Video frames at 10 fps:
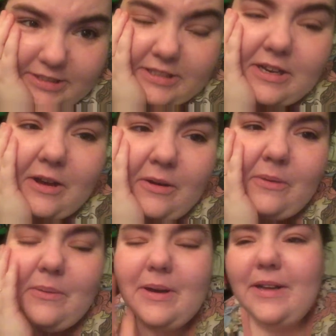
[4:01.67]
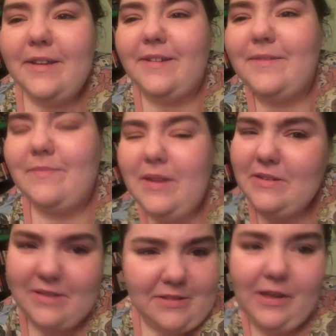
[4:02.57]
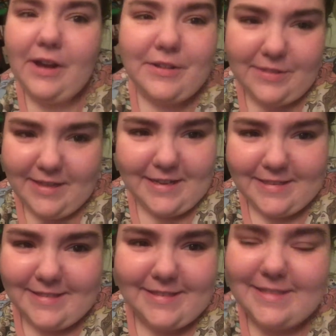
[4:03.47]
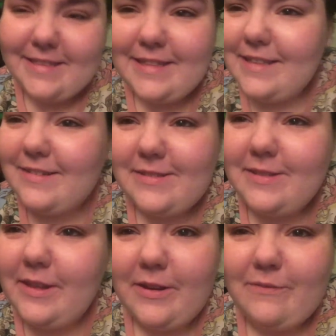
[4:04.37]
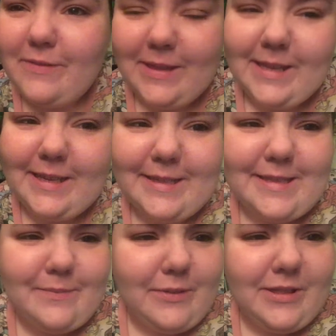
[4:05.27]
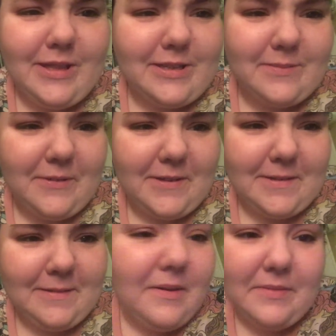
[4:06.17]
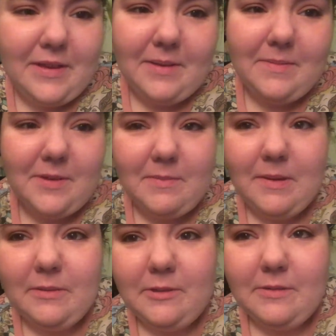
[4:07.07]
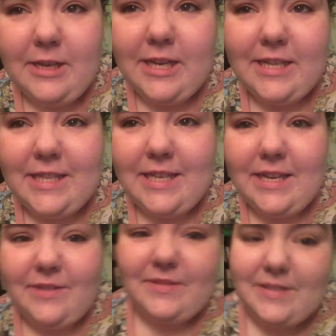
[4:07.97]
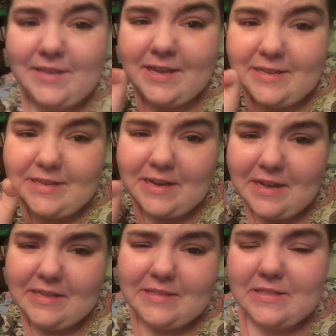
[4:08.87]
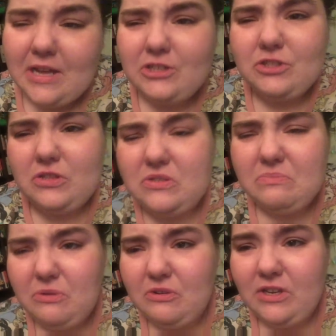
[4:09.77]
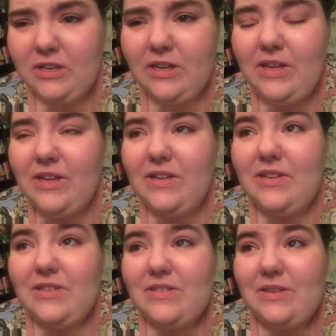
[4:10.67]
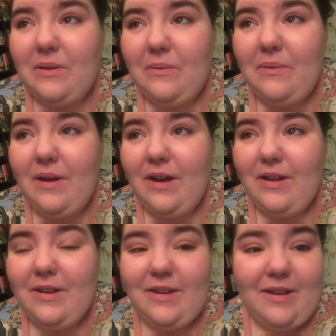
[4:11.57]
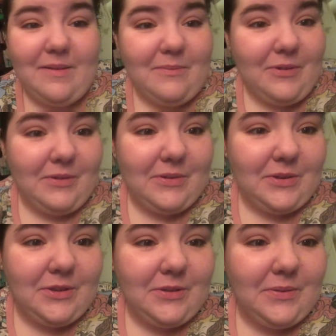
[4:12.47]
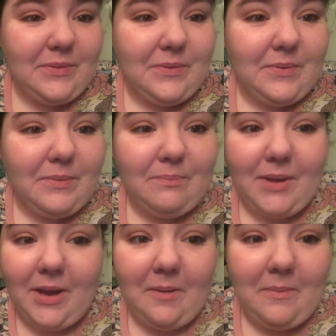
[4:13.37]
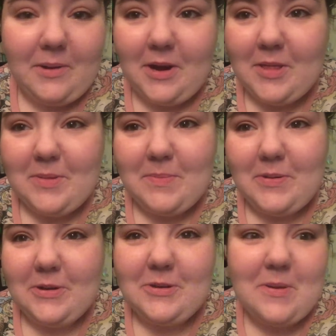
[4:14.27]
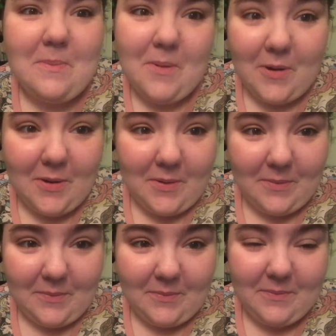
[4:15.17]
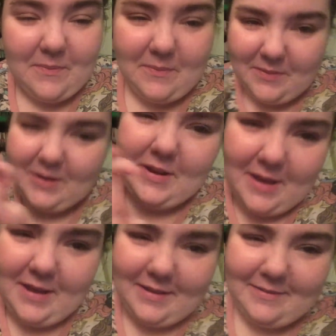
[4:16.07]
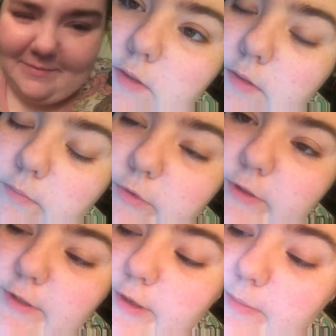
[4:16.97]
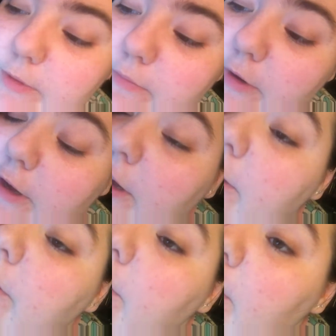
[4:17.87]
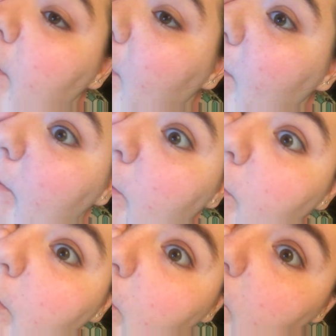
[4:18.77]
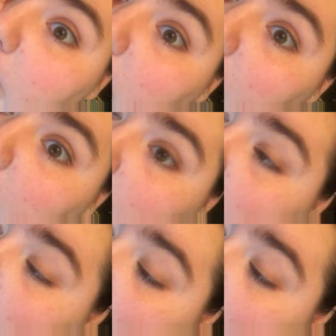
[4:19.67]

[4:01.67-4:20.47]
you know, there's a lot of things. There's a lot of feelings with this one. I don't think I'm gonna be able to read anything else tonight / this morning. So I am going to pick up another book tomorrow, today. Someone tell me why I thought uploading a video